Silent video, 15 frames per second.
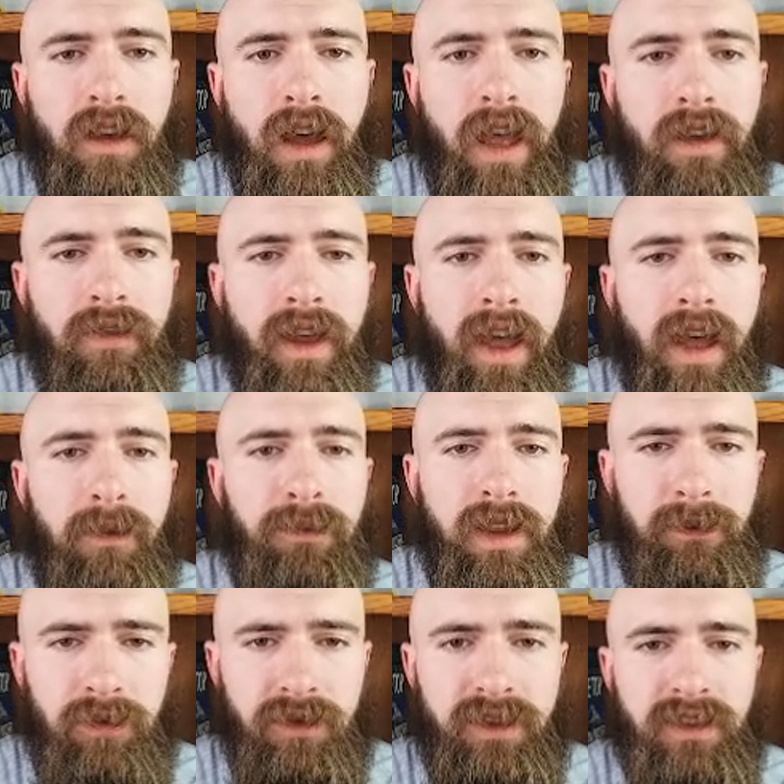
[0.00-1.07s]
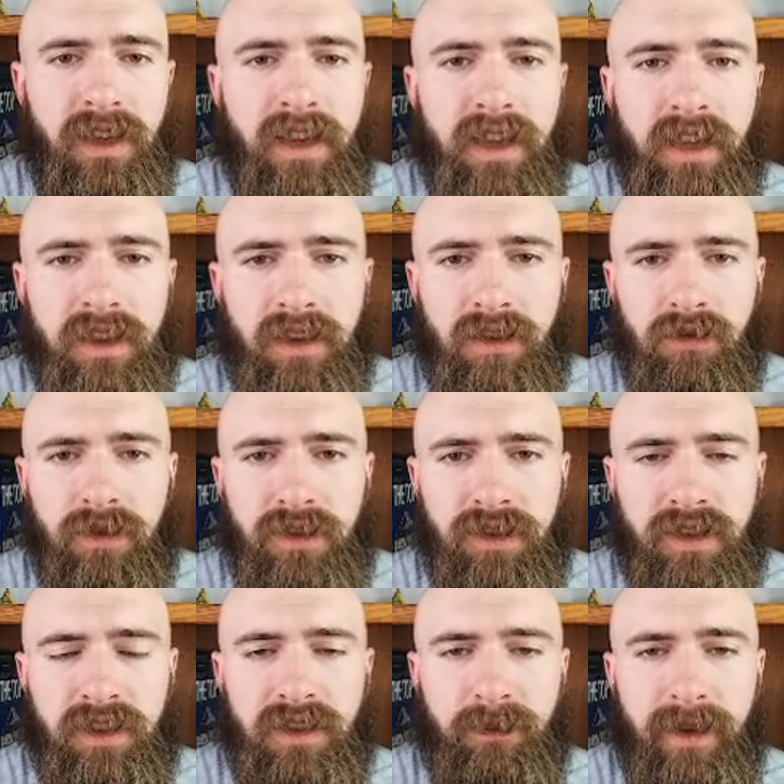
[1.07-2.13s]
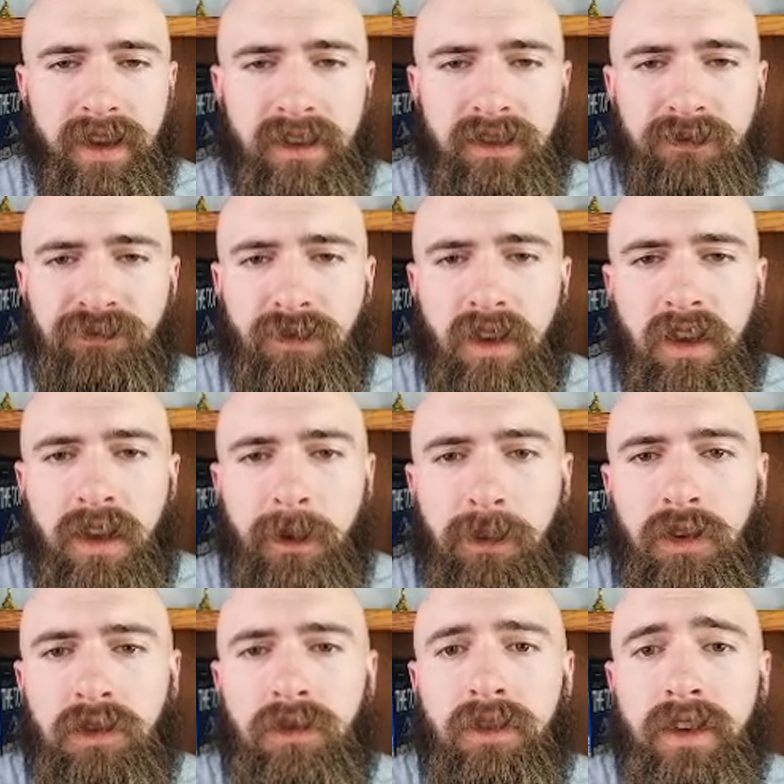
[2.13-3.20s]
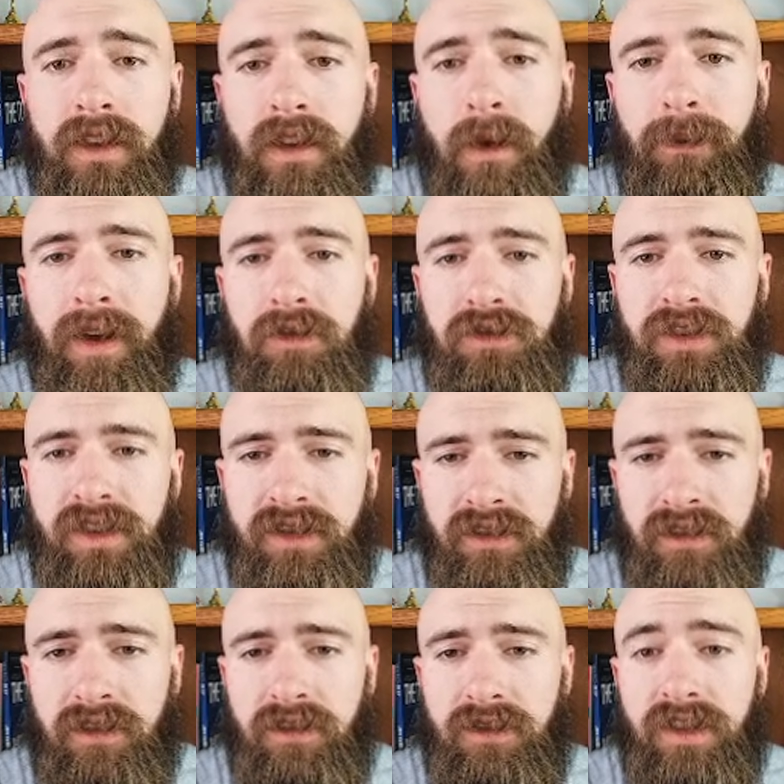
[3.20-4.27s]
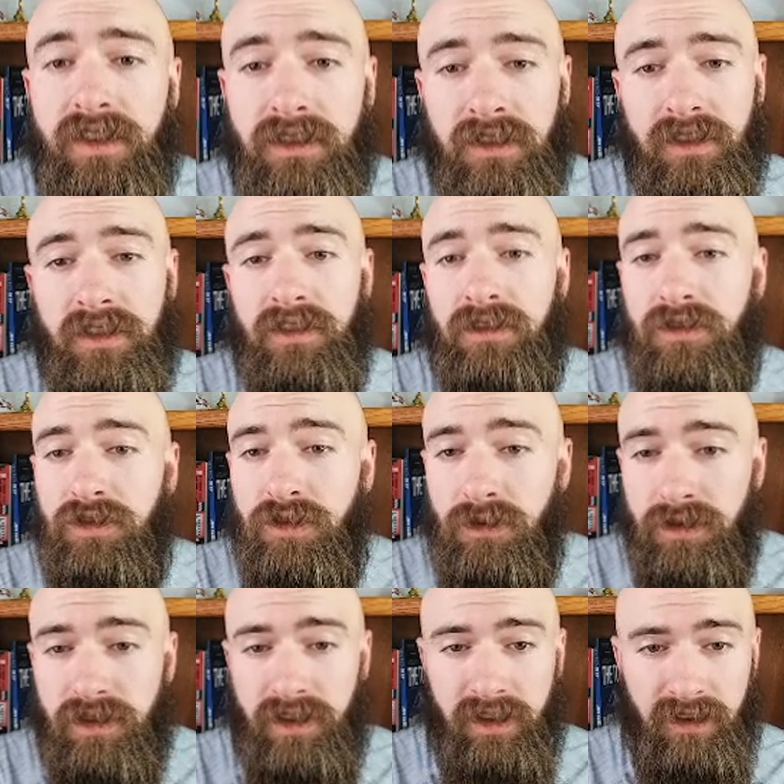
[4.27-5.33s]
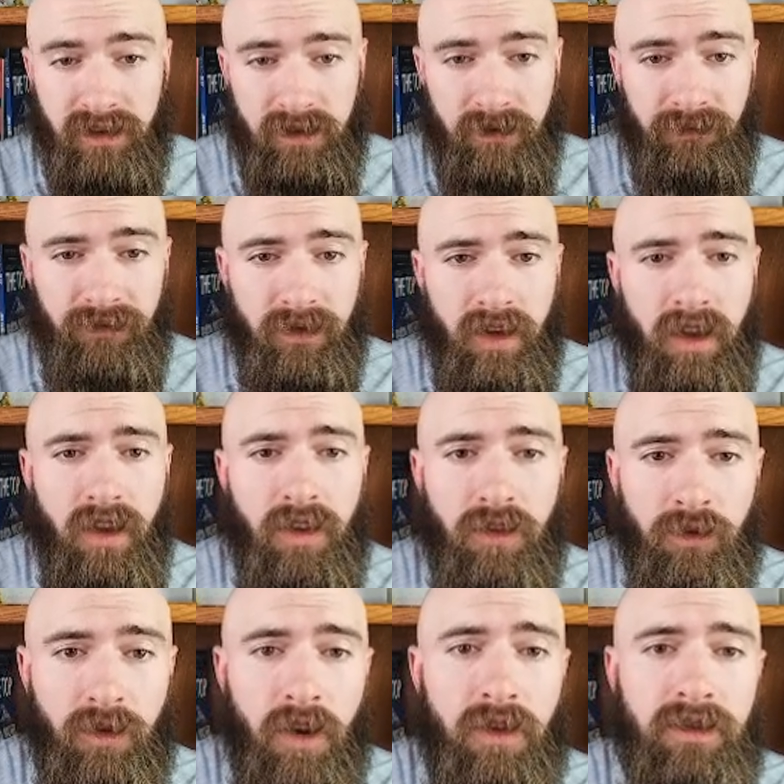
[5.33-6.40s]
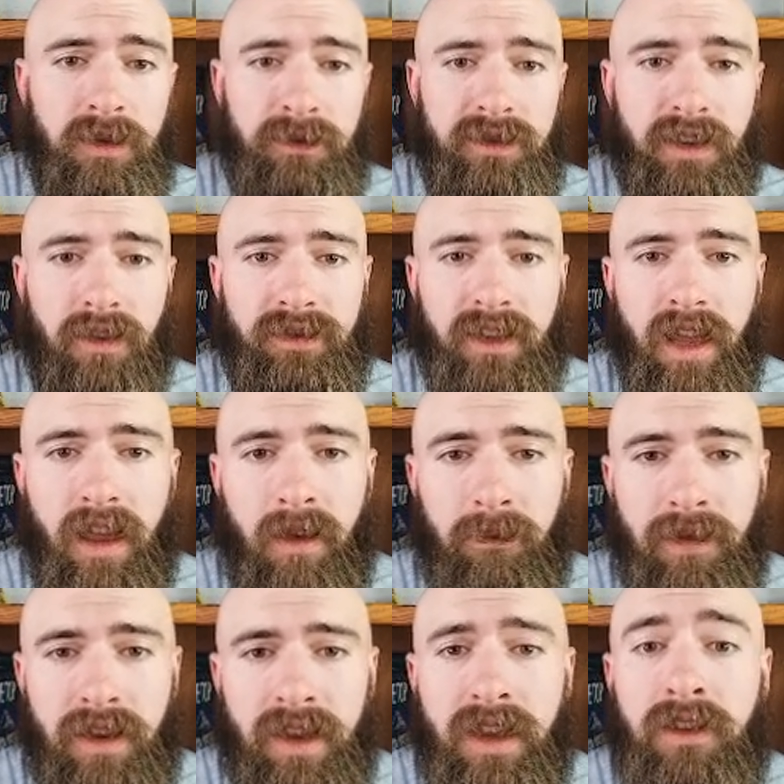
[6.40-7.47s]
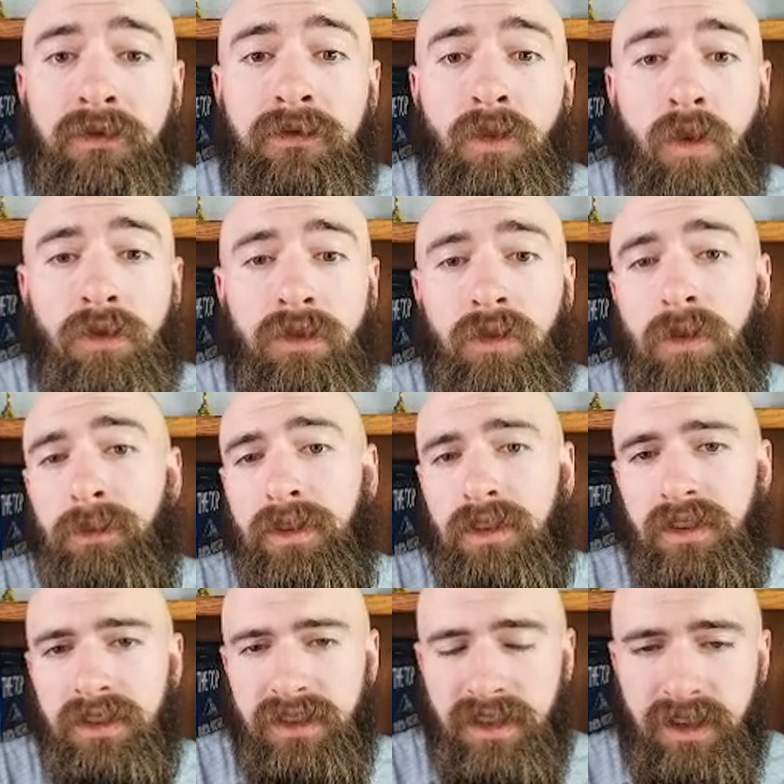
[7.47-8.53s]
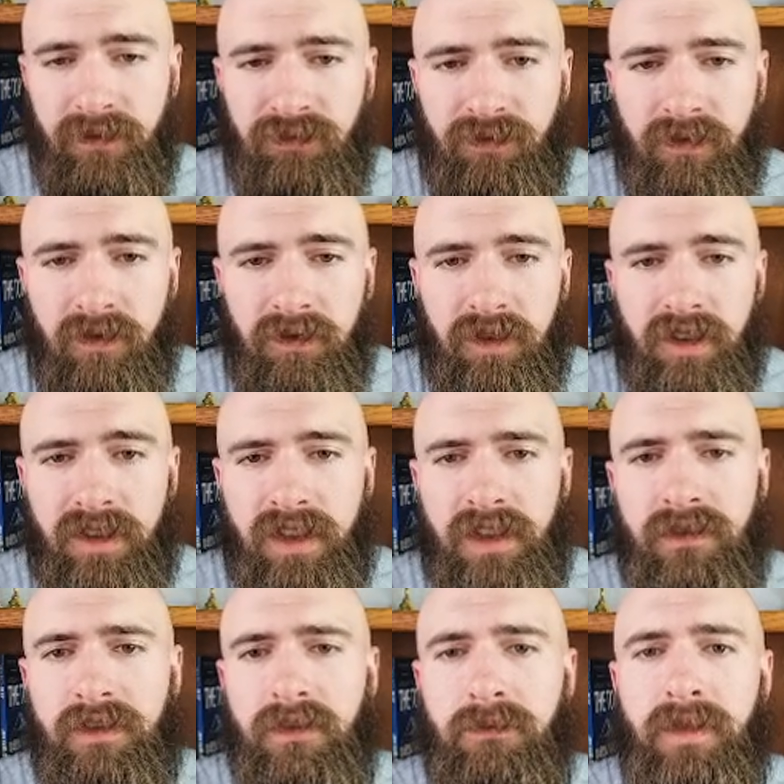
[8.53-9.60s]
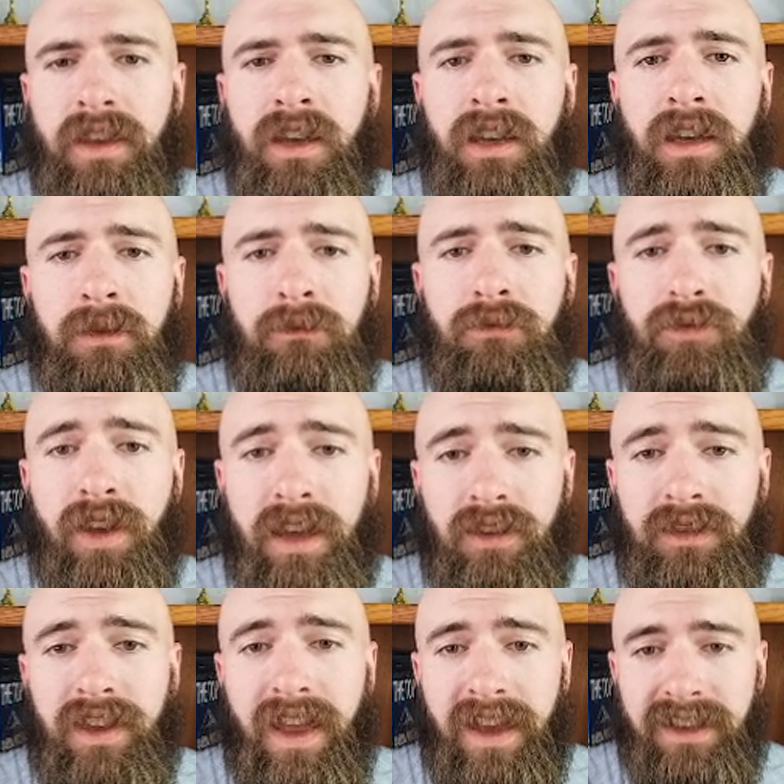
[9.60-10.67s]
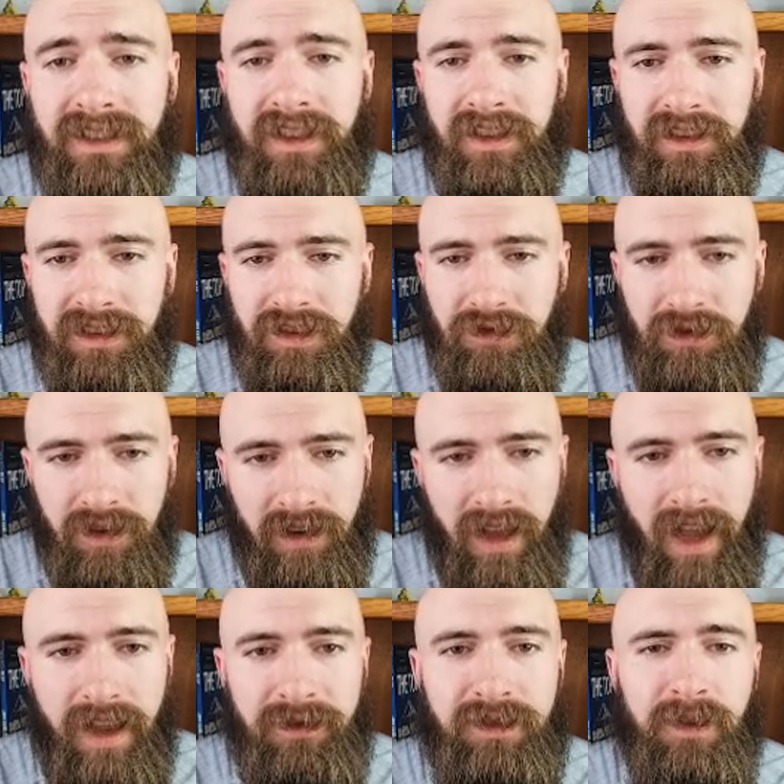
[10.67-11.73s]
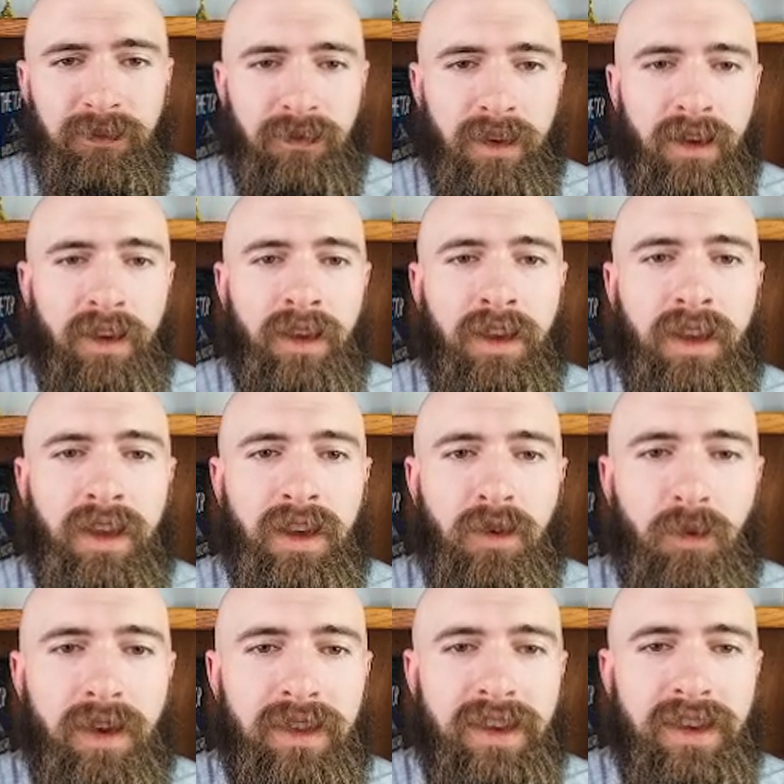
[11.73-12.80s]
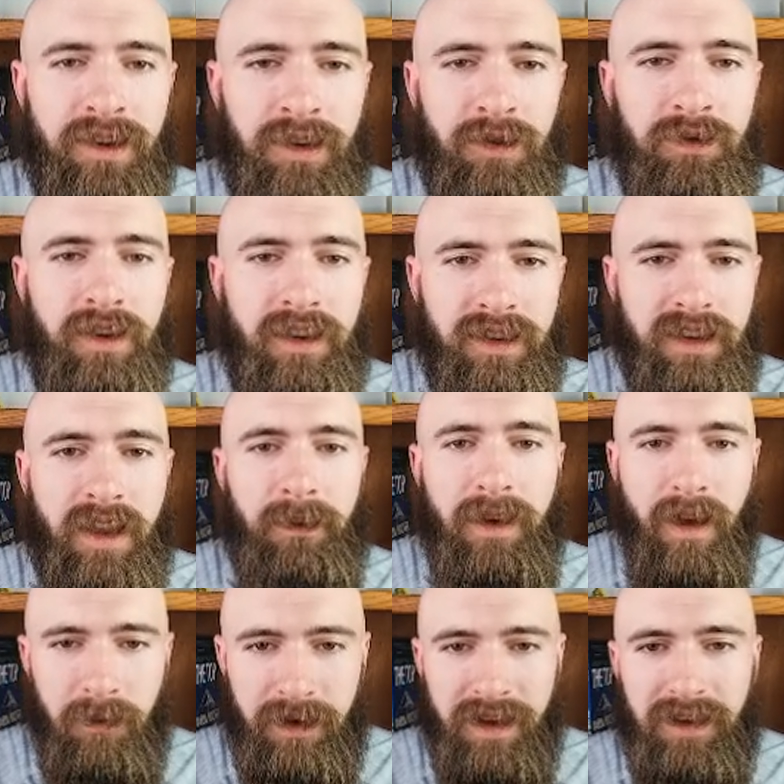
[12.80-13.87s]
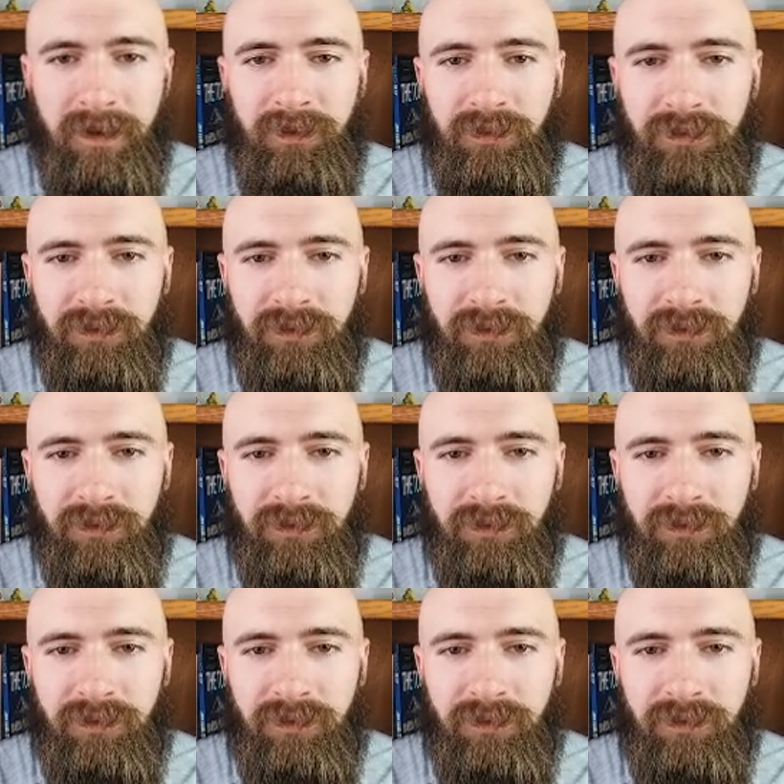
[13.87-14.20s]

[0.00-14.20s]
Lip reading: I have had people sitting in the Christian space, but learning about Jesus' Jewishness, throw themselves at me in vulnerability, giving me unbridled access to their lives when they know nothing about me.